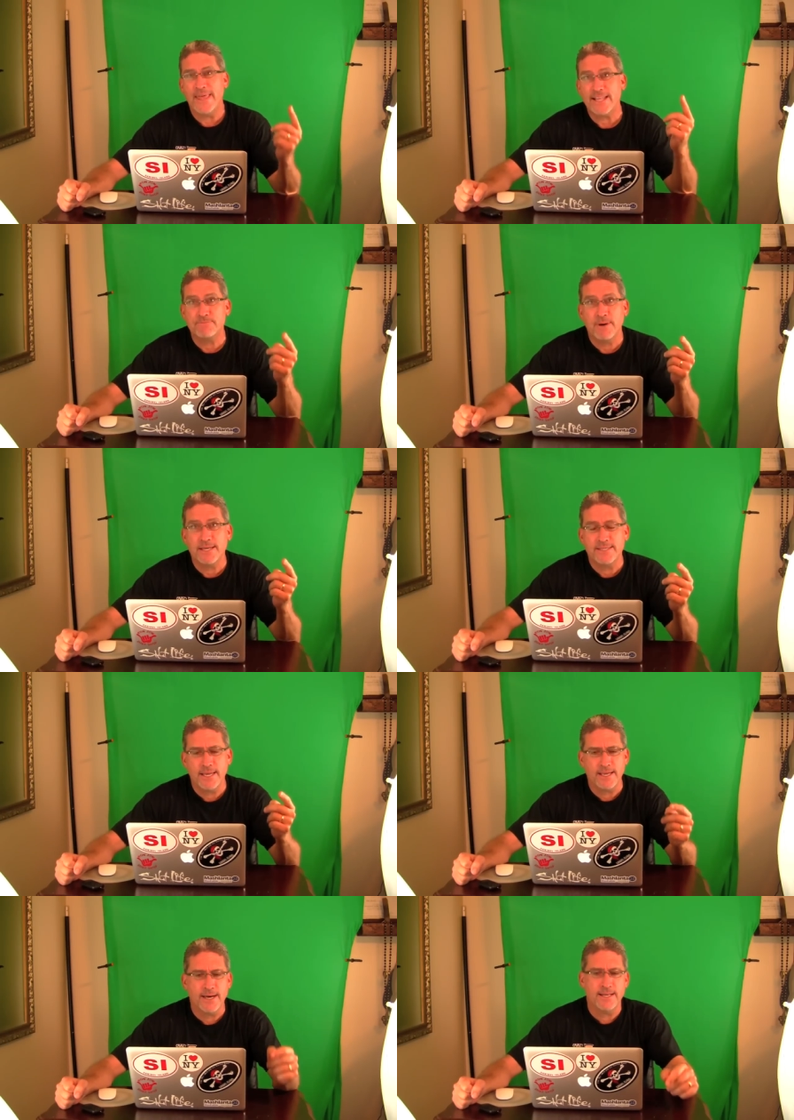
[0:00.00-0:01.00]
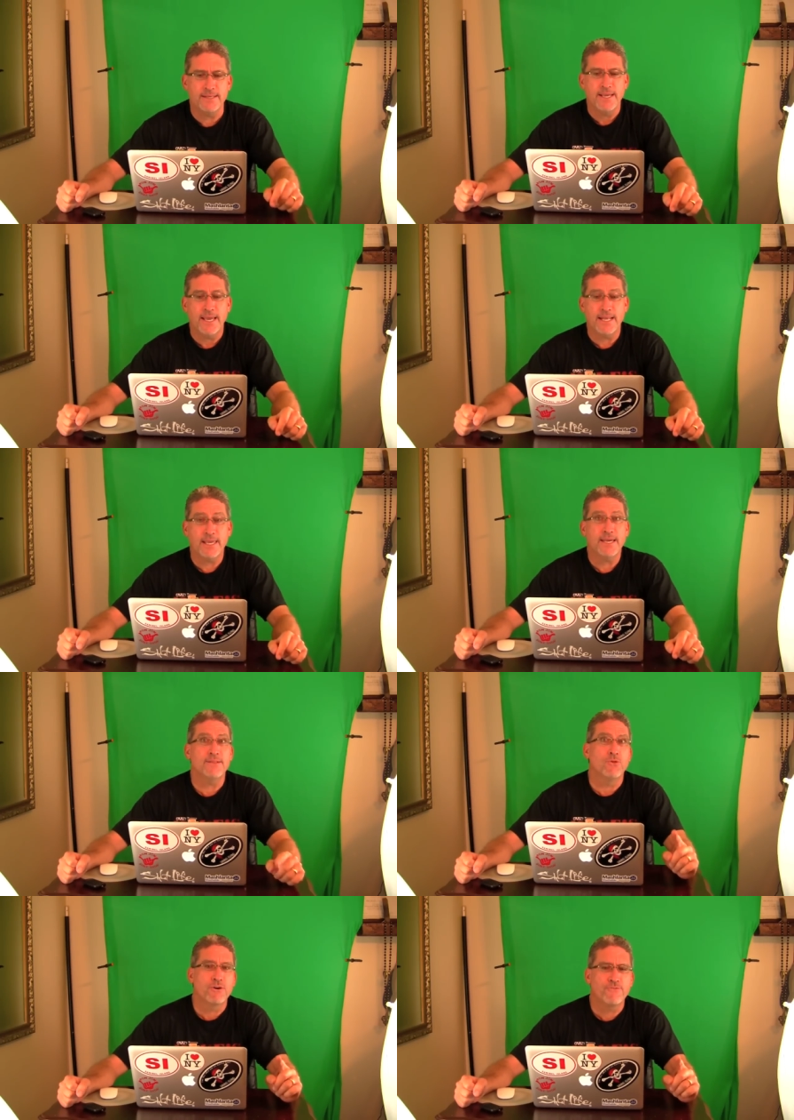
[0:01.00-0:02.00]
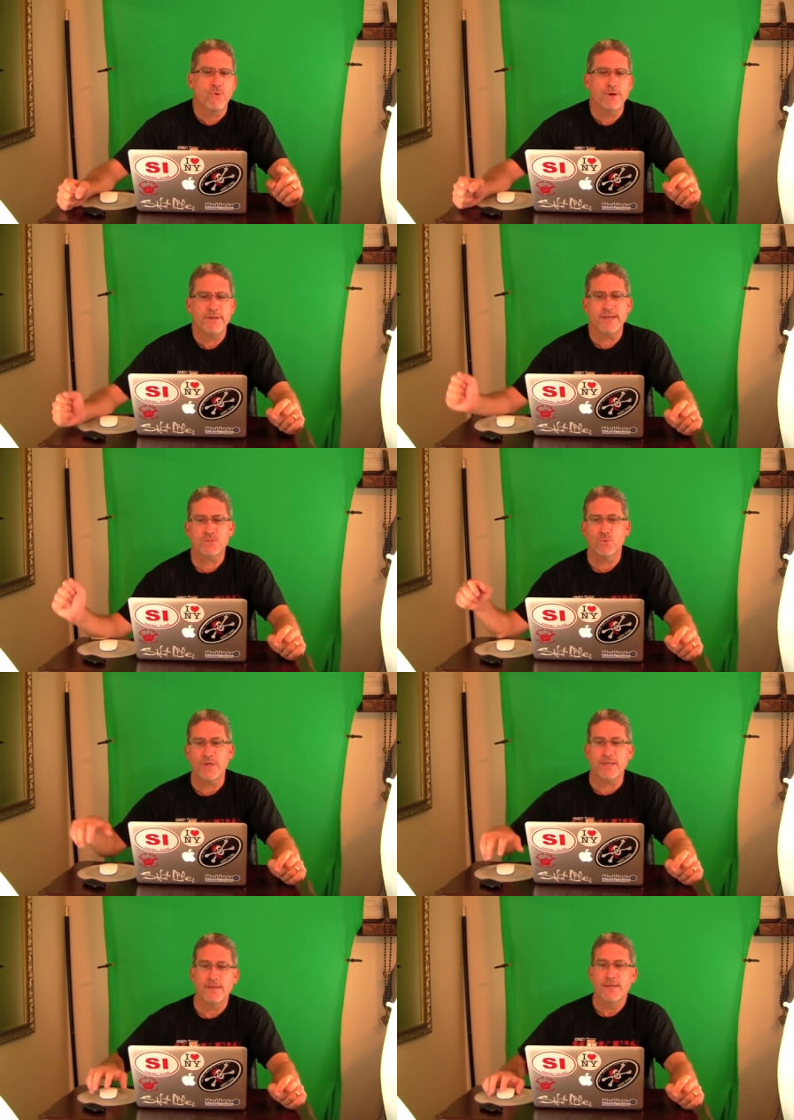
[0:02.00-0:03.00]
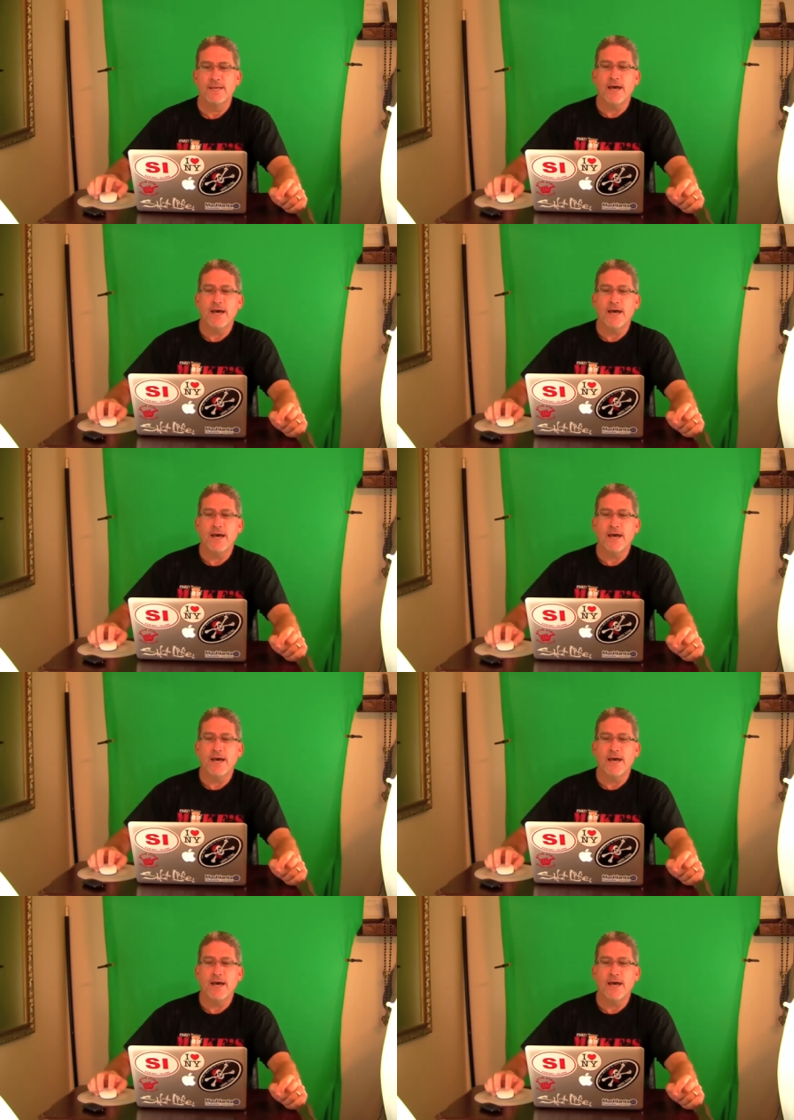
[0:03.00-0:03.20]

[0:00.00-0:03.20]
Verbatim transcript: that's my take on it. And again, look for it next week.